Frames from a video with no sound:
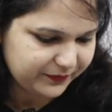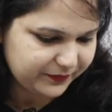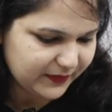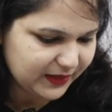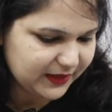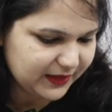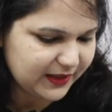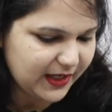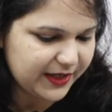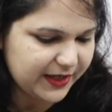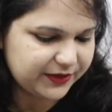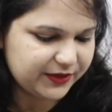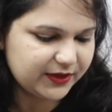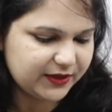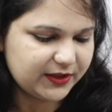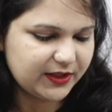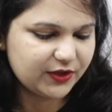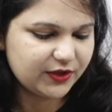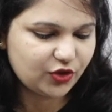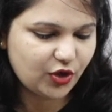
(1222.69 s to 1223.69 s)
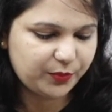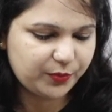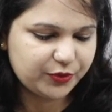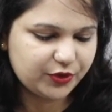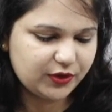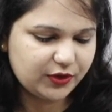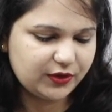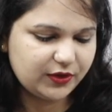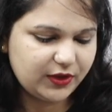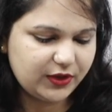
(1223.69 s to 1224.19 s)
Gayatri says
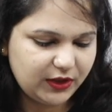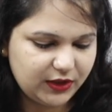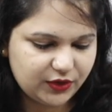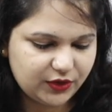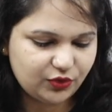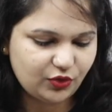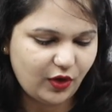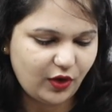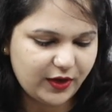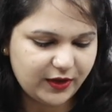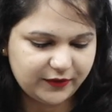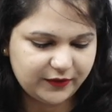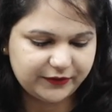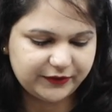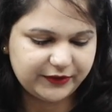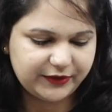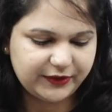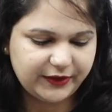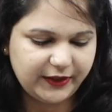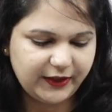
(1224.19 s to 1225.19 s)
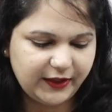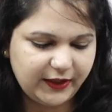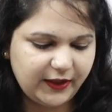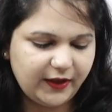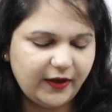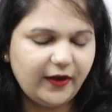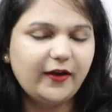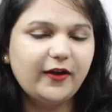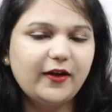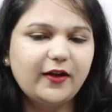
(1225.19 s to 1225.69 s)
option 3, Saurav
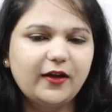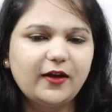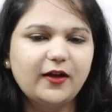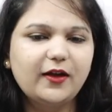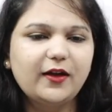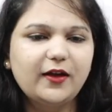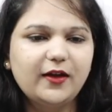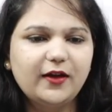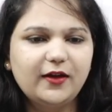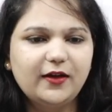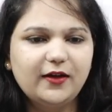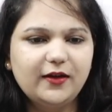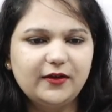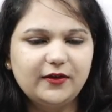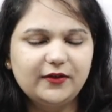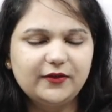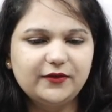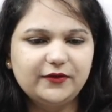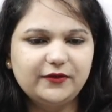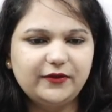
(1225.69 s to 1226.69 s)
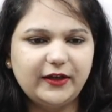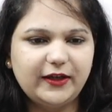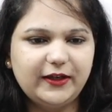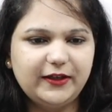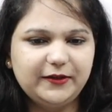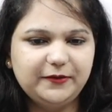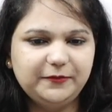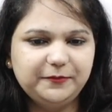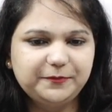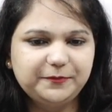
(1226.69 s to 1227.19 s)
3. Fine.